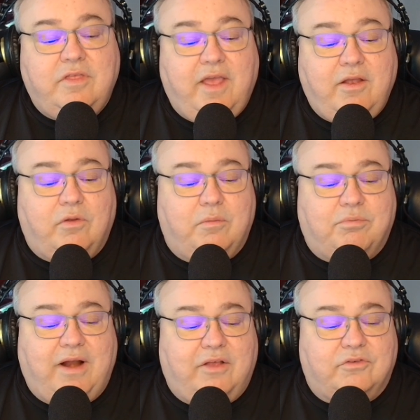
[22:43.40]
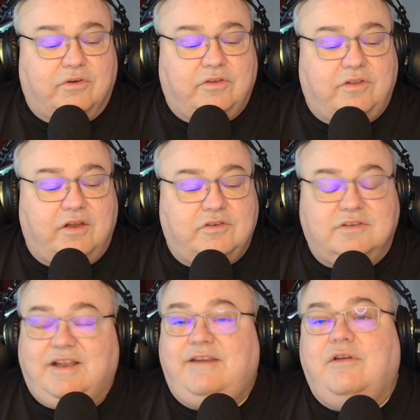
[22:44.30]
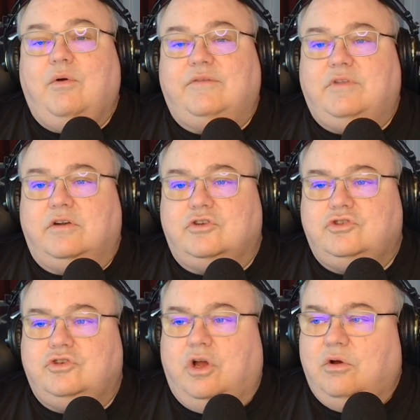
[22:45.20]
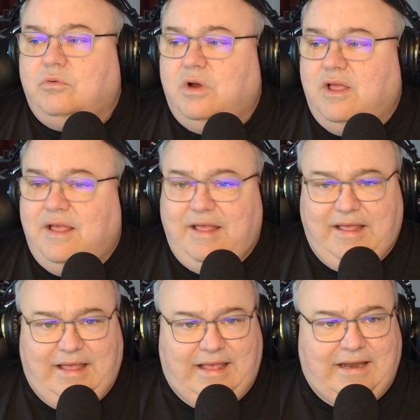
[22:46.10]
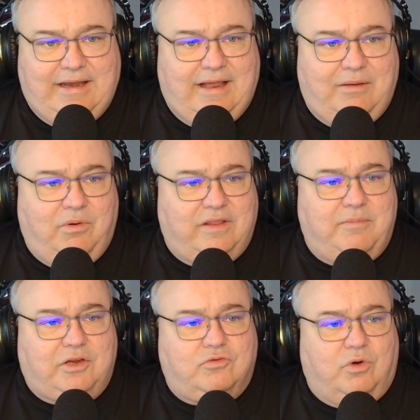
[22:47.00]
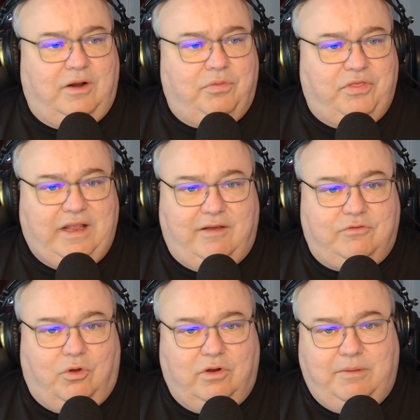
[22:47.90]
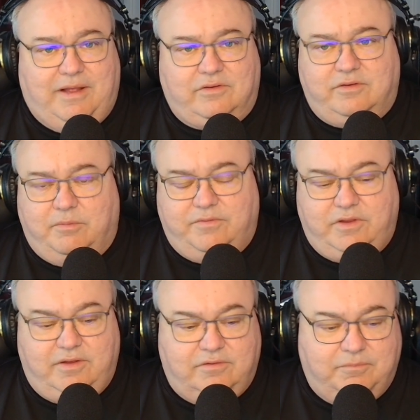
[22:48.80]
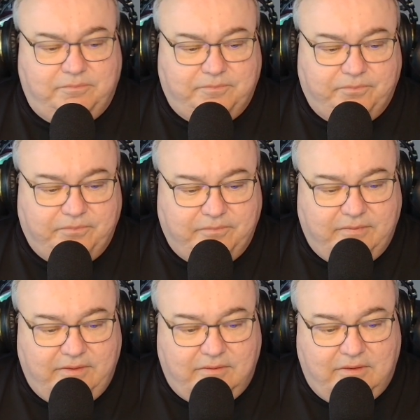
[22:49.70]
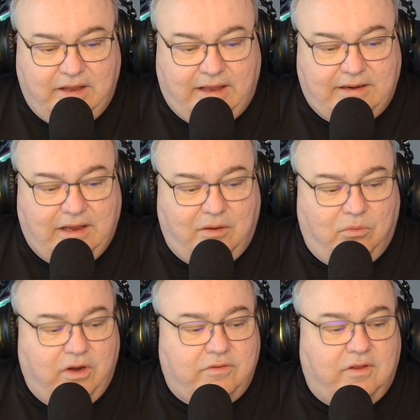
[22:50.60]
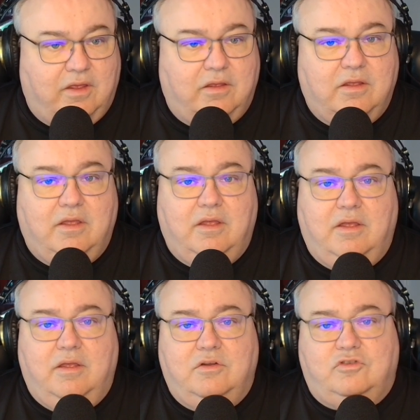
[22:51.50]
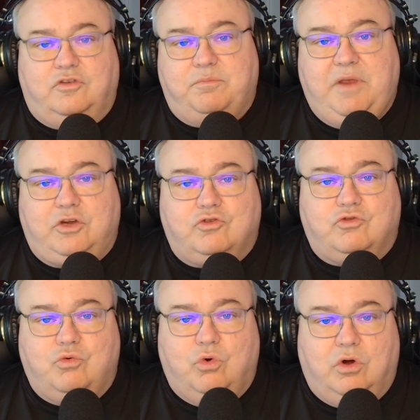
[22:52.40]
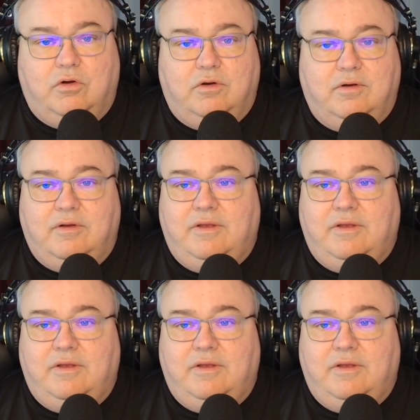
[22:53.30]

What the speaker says: they are the browser extensions. And I know I've done a show, and I wanted to make sure, I don't think I've talked about some of these. And I wanted to just make sure